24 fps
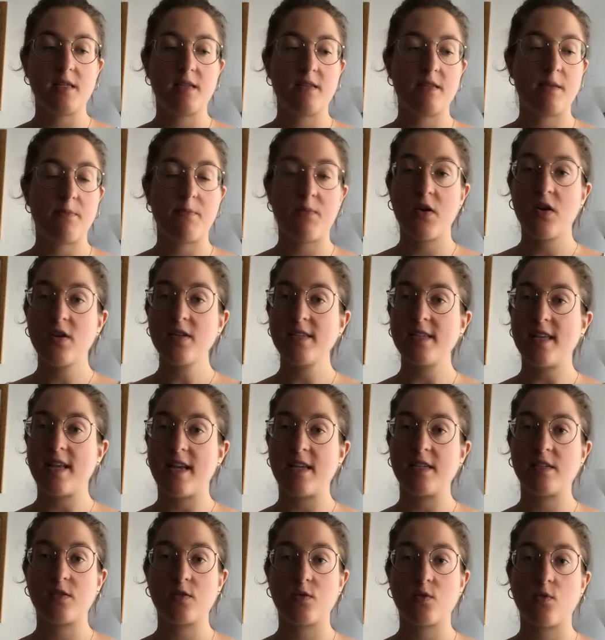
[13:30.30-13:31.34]
The
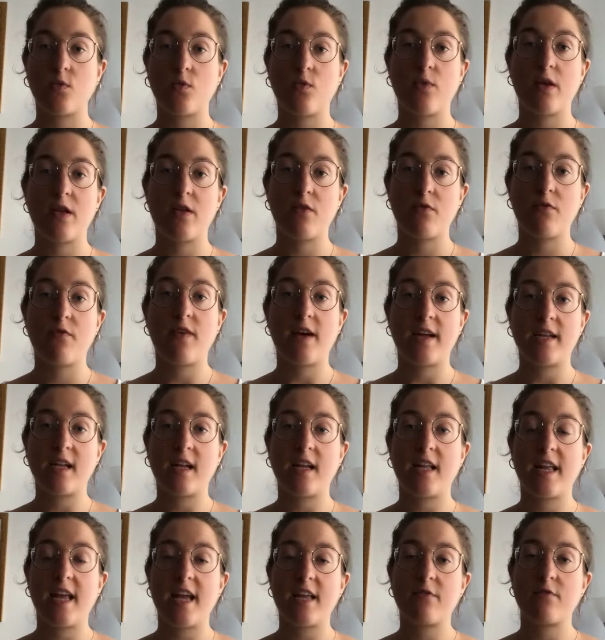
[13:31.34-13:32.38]
process, when you
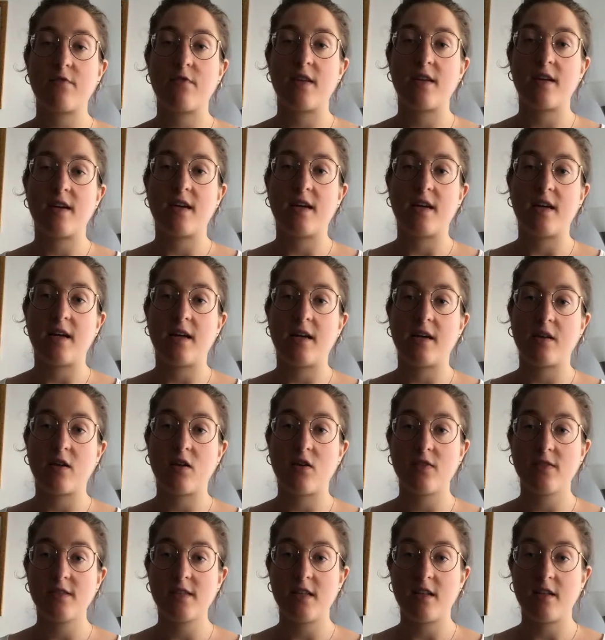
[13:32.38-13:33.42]
finally get to the
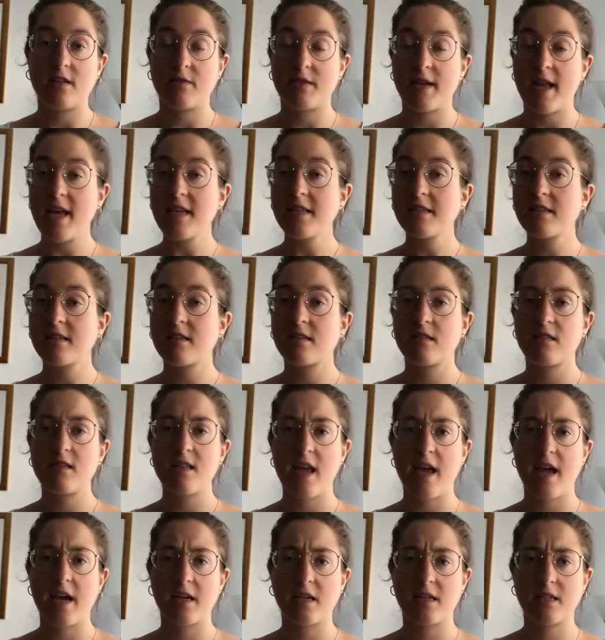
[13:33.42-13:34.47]
consular desk,
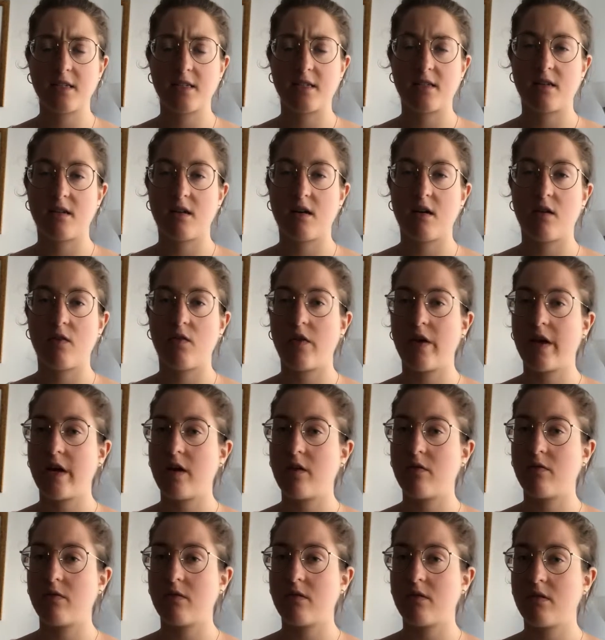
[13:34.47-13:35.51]
takes
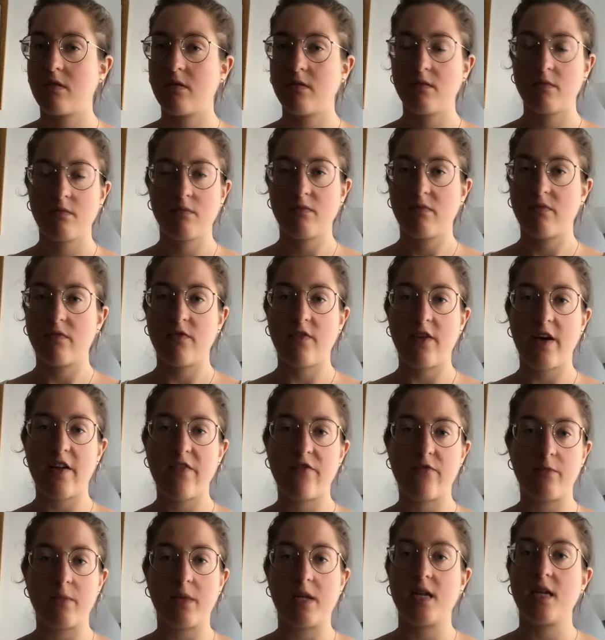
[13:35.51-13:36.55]
around
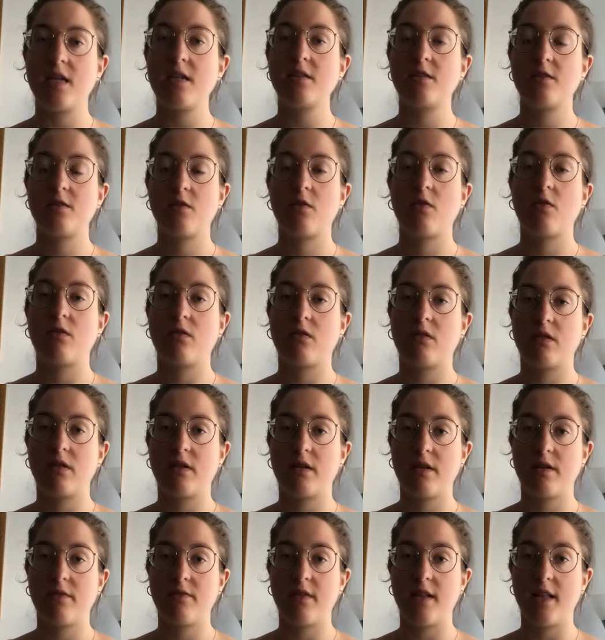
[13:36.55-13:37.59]
5 minutes or
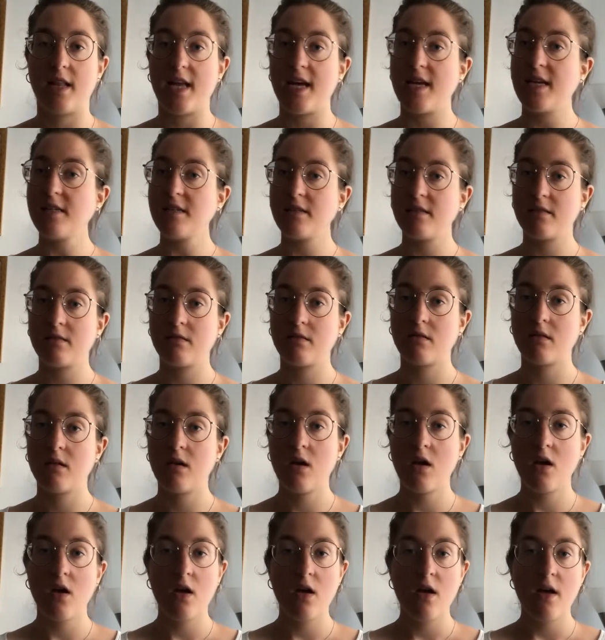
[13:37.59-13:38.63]
even less.
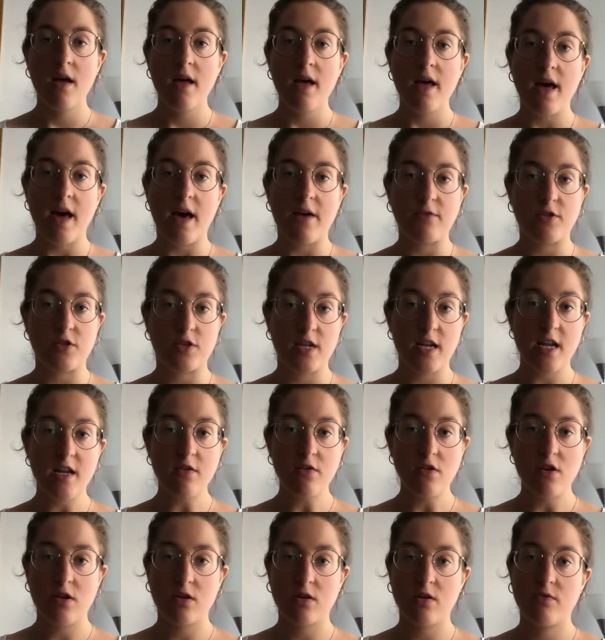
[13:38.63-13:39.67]
After
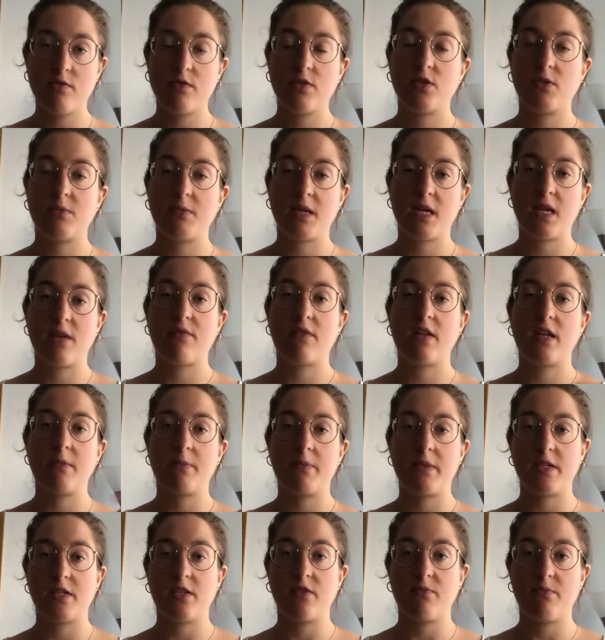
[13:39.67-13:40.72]
that, you're going to be given a
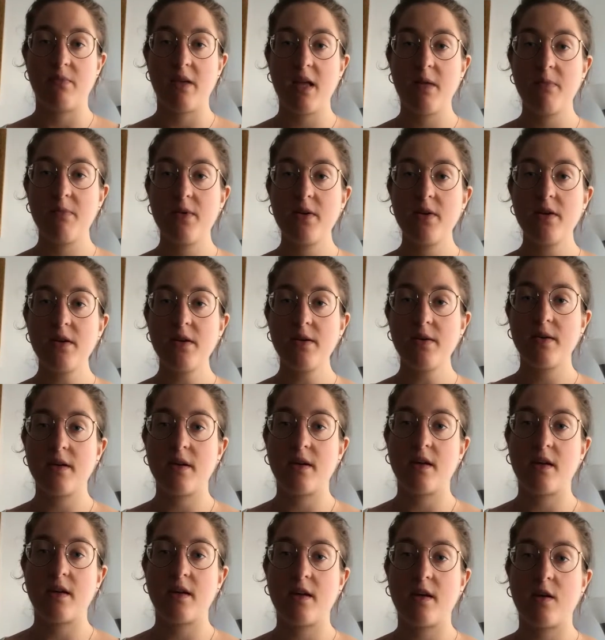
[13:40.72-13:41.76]
piece of paper
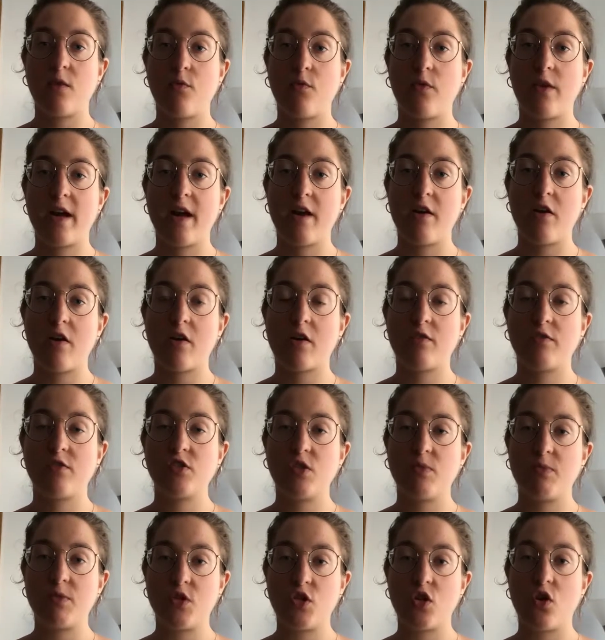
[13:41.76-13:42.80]
where you're going
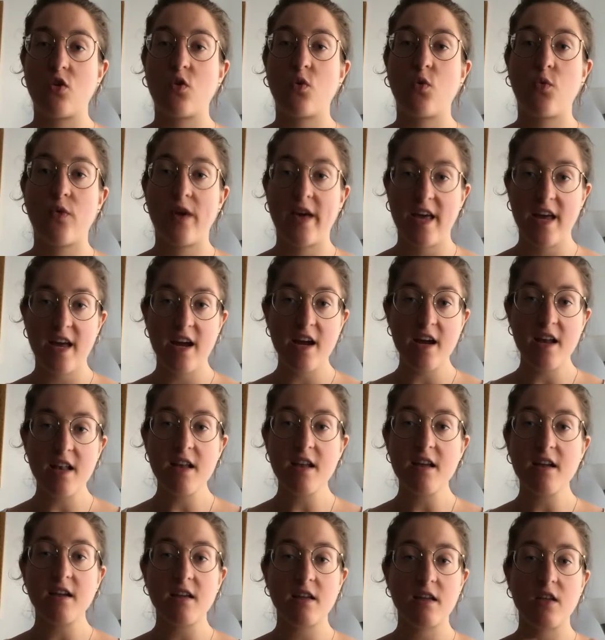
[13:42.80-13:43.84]
to be shown
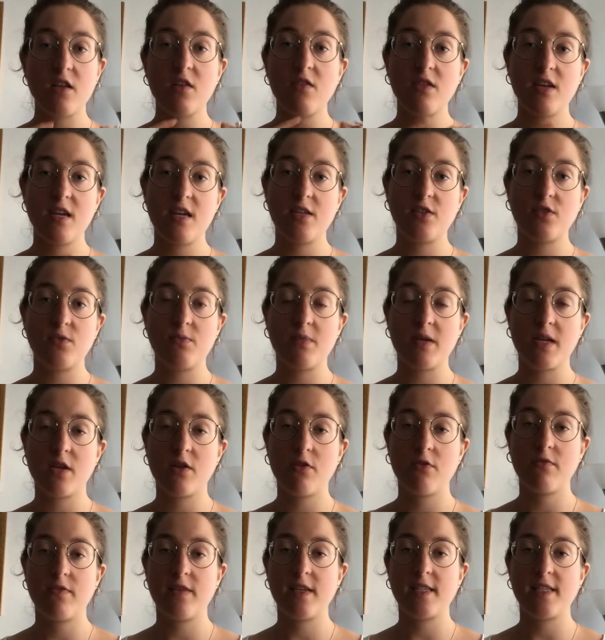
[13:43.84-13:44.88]
when you need to pick
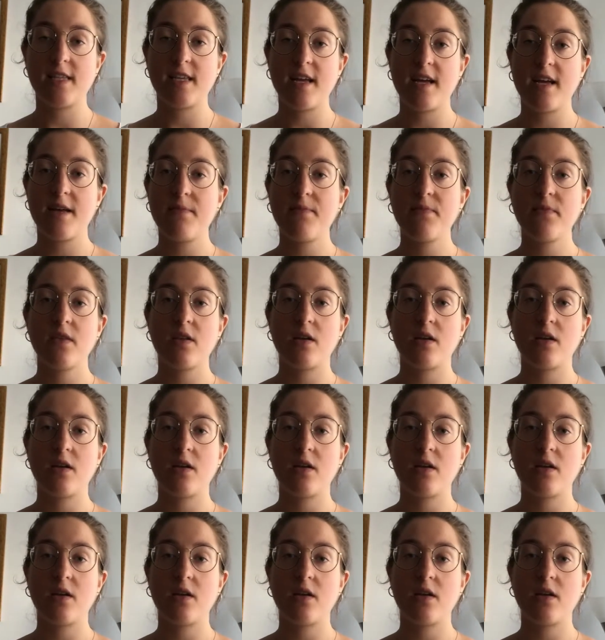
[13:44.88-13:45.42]
your visa.